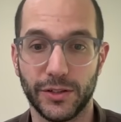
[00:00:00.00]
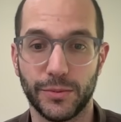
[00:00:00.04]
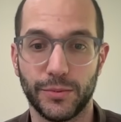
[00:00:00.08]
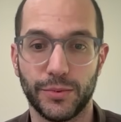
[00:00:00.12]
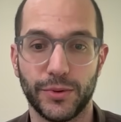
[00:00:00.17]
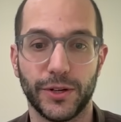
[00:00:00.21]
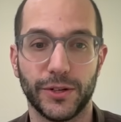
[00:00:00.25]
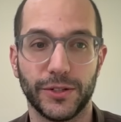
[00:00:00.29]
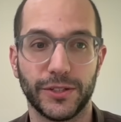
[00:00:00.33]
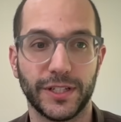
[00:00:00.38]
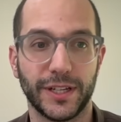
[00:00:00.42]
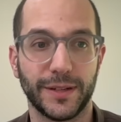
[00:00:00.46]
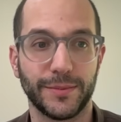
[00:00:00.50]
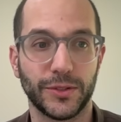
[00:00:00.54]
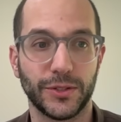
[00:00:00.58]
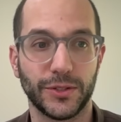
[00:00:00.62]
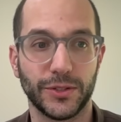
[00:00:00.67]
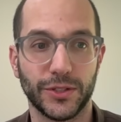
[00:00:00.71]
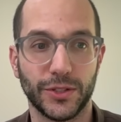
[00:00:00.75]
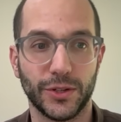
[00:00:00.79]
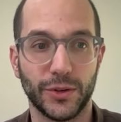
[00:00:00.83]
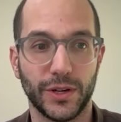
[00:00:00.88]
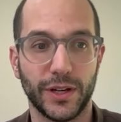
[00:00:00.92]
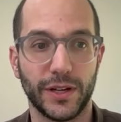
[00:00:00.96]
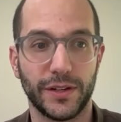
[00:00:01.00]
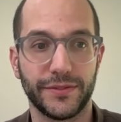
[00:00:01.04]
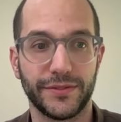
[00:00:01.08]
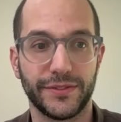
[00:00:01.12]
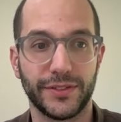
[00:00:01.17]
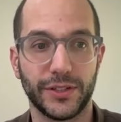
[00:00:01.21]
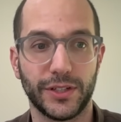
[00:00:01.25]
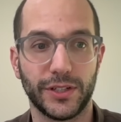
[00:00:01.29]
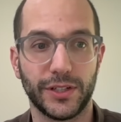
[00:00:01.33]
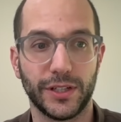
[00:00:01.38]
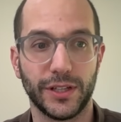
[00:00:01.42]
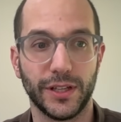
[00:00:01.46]
prototypes are so
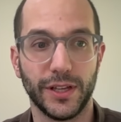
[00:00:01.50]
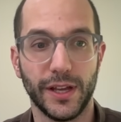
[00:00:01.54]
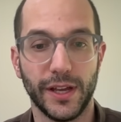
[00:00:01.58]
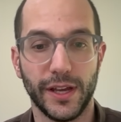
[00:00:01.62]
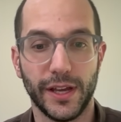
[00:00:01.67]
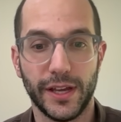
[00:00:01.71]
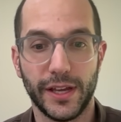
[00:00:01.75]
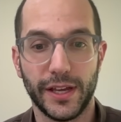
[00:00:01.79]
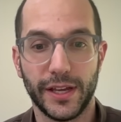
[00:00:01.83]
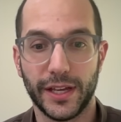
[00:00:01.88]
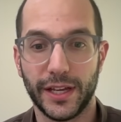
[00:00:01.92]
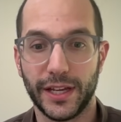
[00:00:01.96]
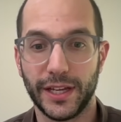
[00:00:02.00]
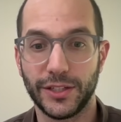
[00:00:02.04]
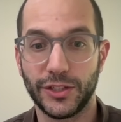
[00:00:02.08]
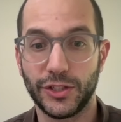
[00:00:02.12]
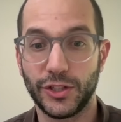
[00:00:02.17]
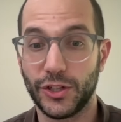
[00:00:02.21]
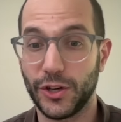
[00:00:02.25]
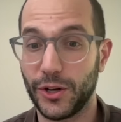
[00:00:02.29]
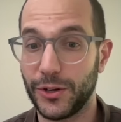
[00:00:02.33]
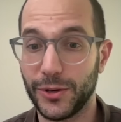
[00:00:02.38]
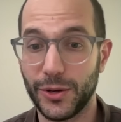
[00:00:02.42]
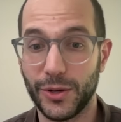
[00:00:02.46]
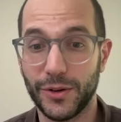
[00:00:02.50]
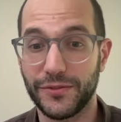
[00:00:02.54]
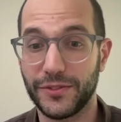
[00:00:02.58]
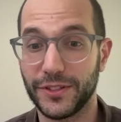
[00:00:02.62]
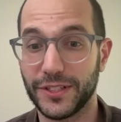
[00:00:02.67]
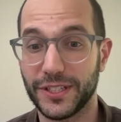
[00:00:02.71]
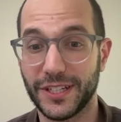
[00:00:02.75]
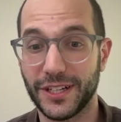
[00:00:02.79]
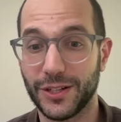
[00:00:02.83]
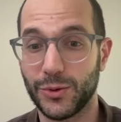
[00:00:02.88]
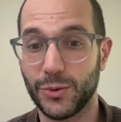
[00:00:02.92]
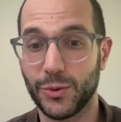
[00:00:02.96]
helpful is you don't know if it's
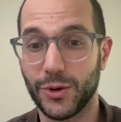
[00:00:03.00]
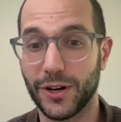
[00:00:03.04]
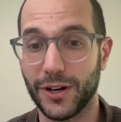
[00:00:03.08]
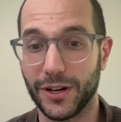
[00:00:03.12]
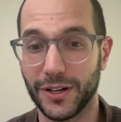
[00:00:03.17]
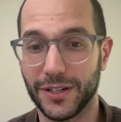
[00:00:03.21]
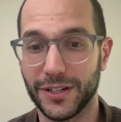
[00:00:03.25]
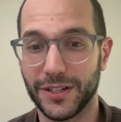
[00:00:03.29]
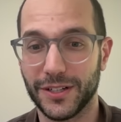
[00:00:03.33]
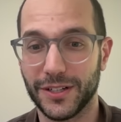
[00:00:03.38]
going to work